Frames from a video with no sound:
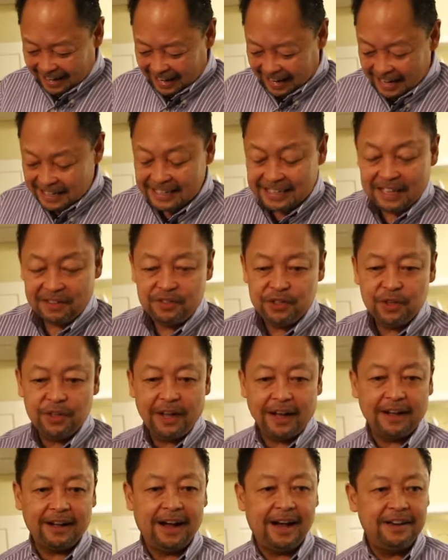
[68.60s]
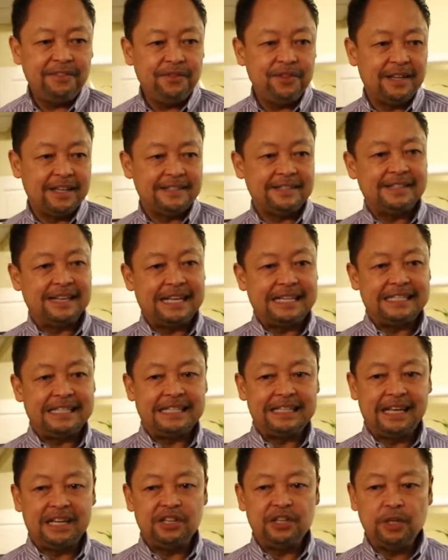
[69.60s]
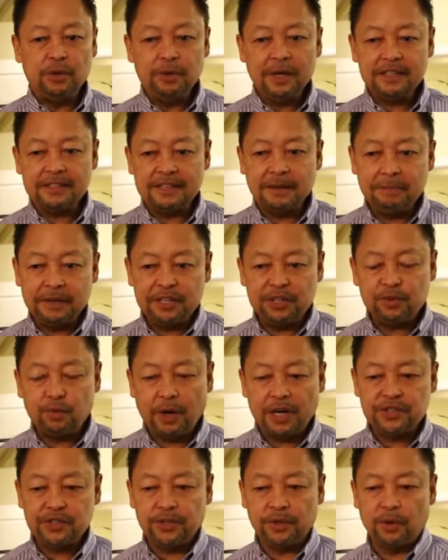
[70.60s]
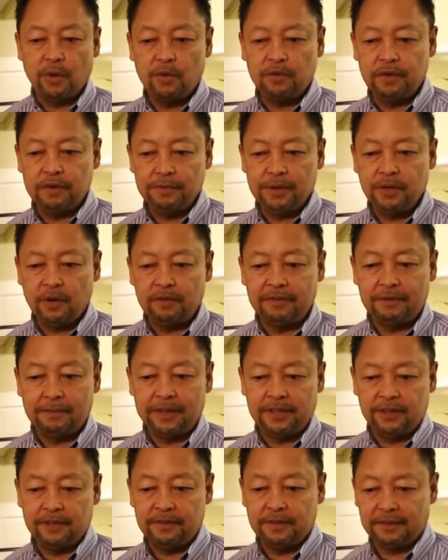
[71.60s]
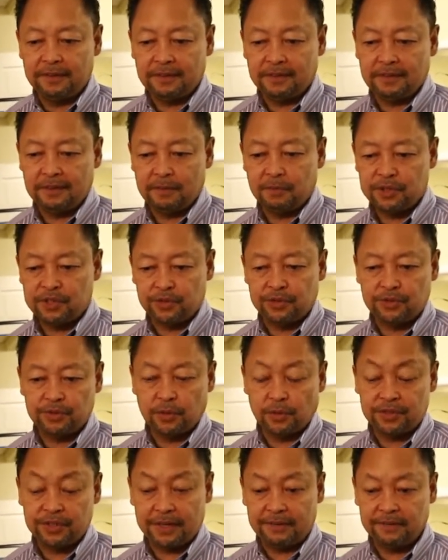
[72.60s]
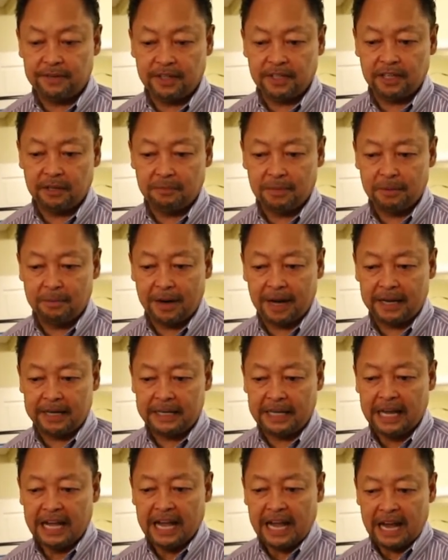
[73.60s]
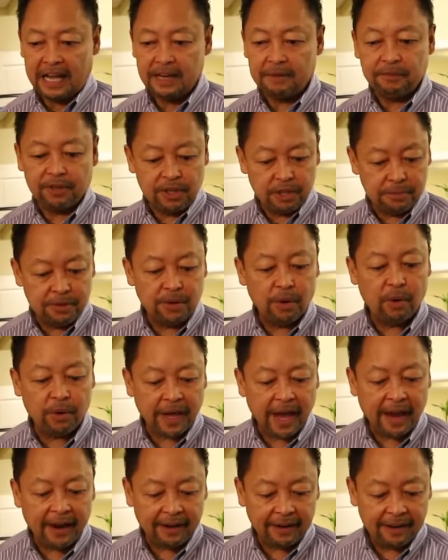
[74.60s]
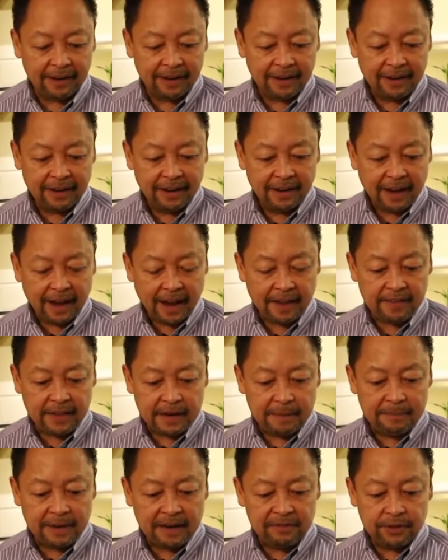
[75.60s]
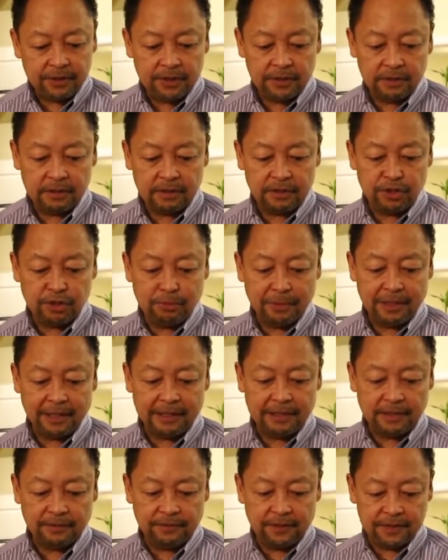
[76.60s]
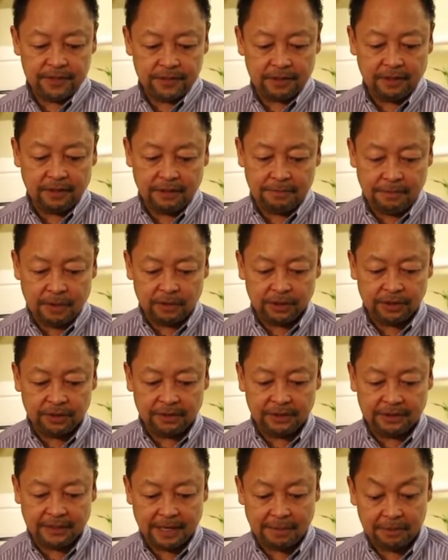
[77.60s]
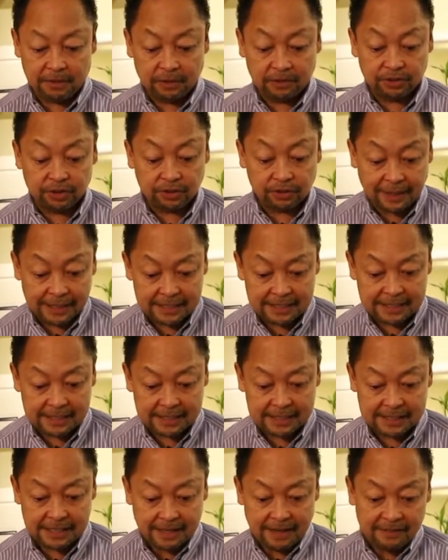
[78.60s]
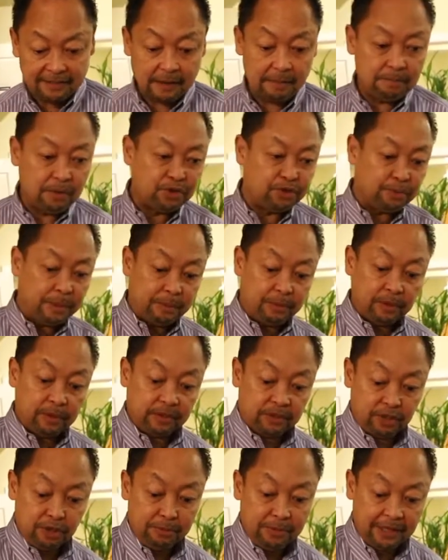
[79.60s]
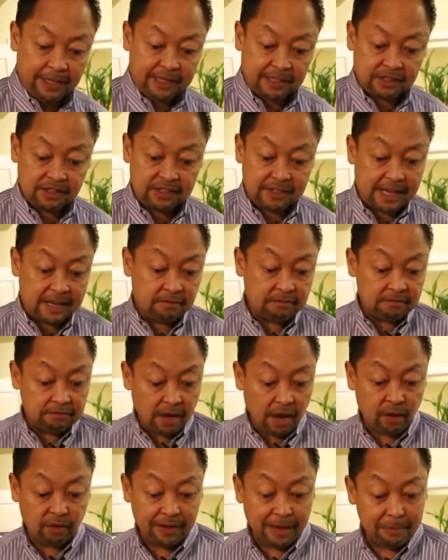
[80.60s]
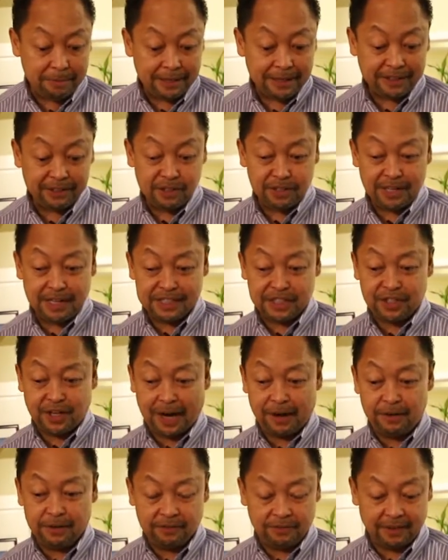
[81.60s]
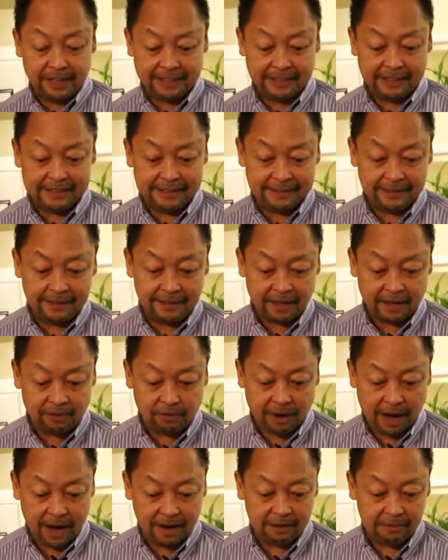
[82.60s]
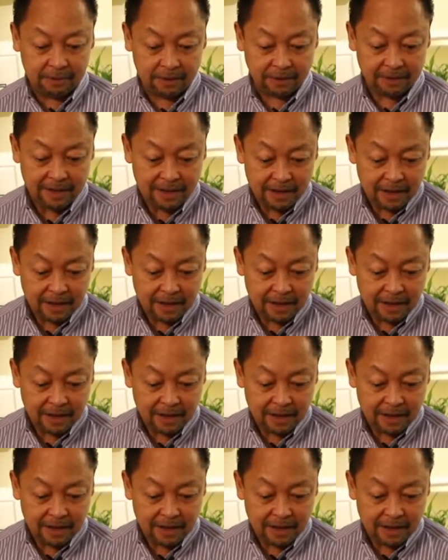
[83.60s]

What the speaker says: And it gives you that confidence, Nancy, that you know what, somebody's watching over me, over my nervous system, which controls everything in my body, and I'm going to be okay. And that I'm never going to accumulate the physical, emotional, and chemical stresses that most people accumulate because they don't know. That would be like you're not showering for like a year. How horrible